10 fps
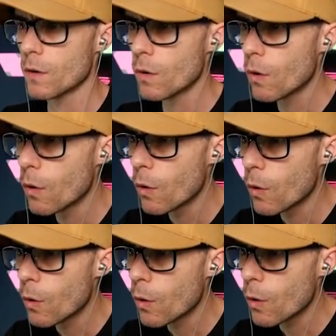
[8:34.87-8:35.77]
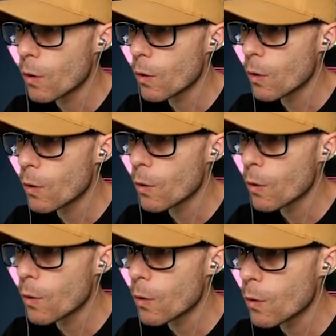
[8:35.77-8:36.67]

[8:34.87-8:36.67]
[no speech]